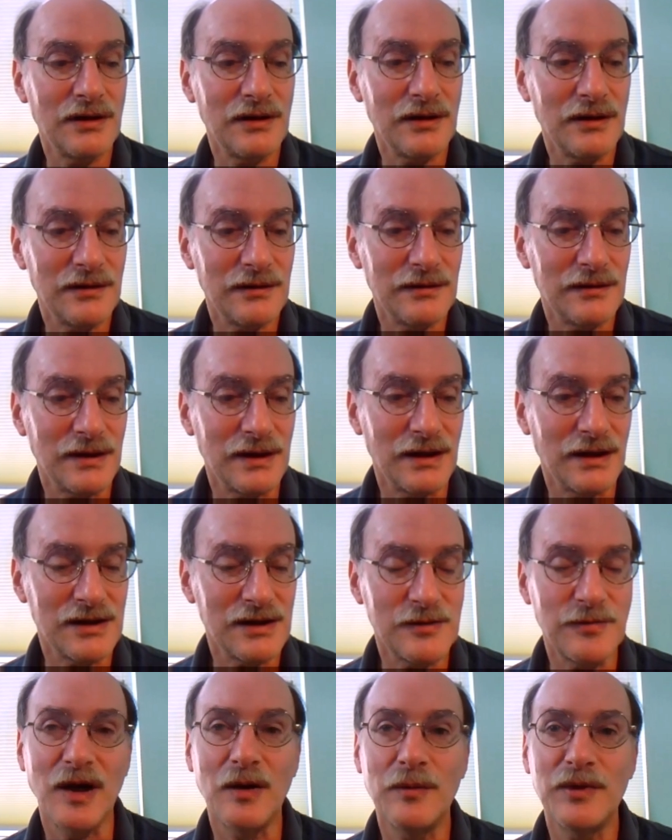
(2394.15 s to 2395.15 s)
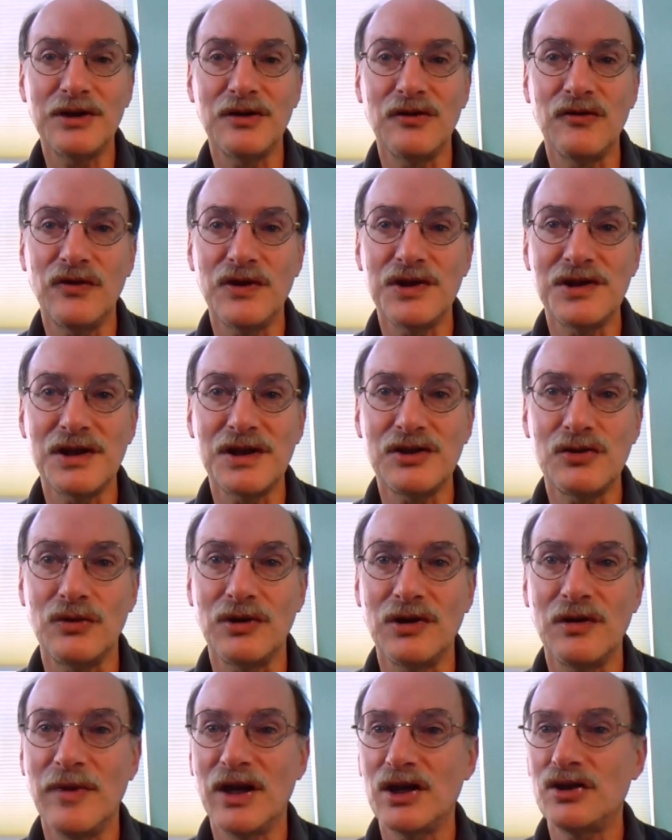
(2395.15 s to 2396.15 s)
an experiment in physics
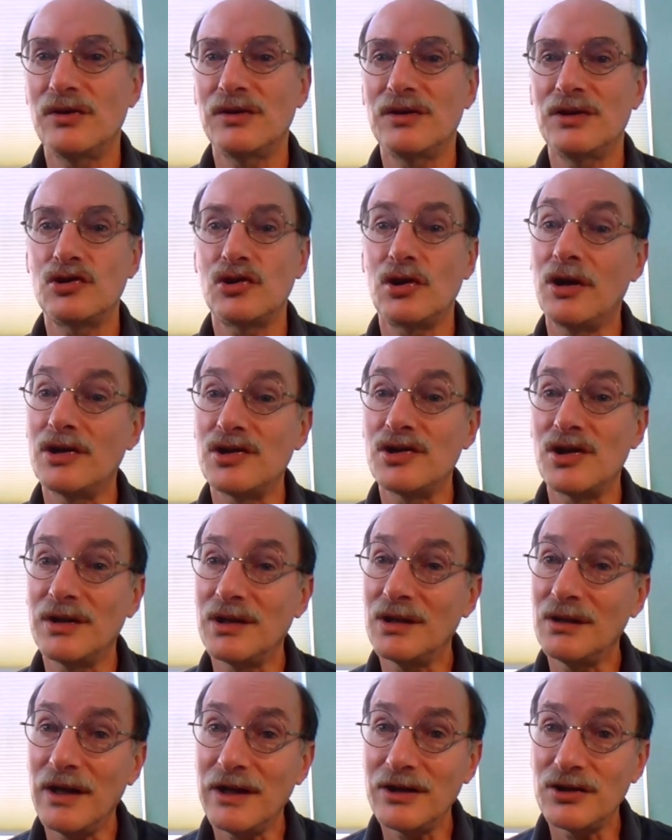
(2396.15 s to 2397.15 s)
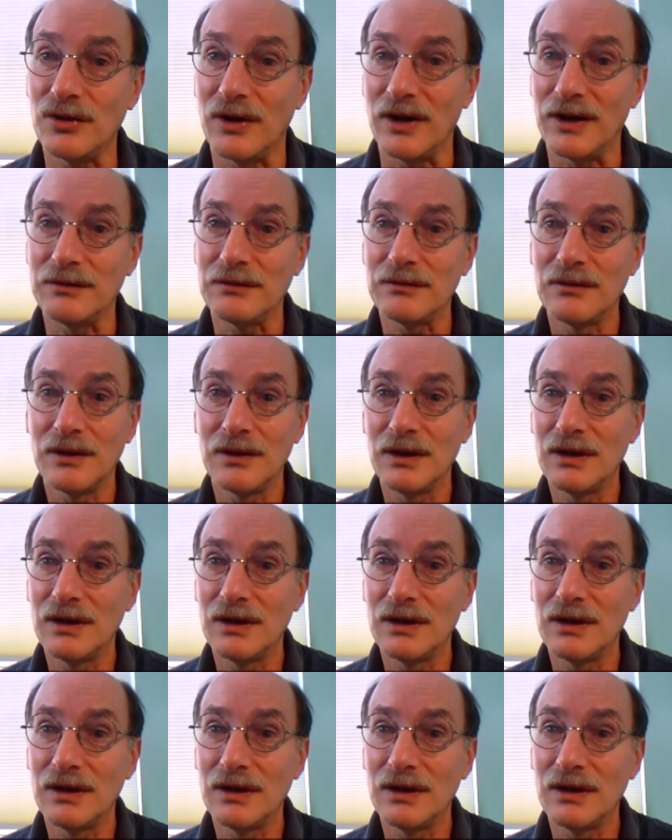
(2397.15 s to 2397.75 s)
where you're measuring the charge on the electron.